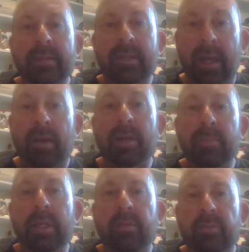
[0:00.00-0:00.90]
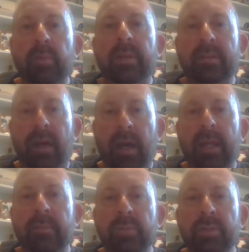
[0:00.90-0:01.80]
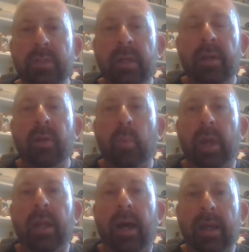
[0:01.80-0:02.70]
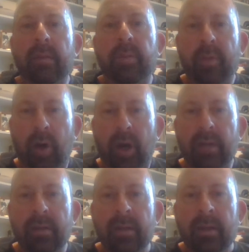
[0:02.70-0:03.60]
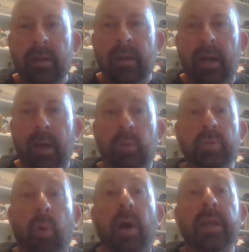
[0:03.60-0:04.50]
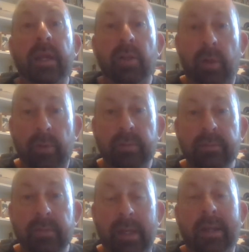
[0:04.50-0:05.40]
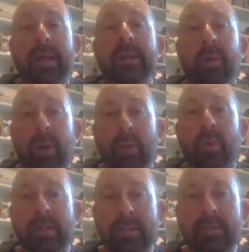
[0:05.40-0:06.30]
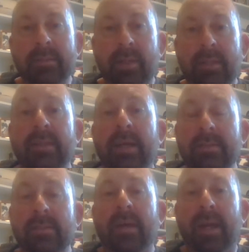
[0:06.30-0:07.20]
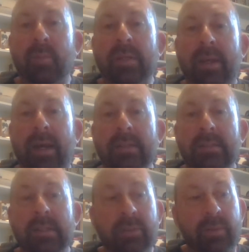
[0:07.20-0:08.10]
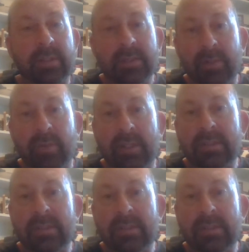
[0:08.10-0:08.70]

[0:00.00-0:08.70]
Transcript: carried me through the times when I thought I was walking alone, and I know I wasn't. That's the time when God said you only see one